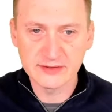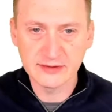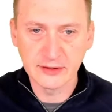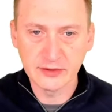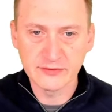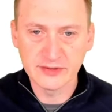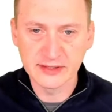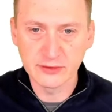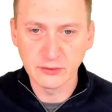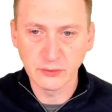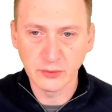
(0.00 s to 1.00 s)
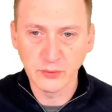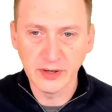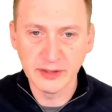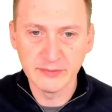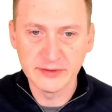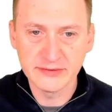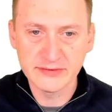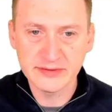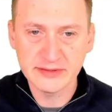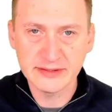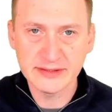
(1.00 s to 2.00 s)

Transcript: a lot of technical requirements,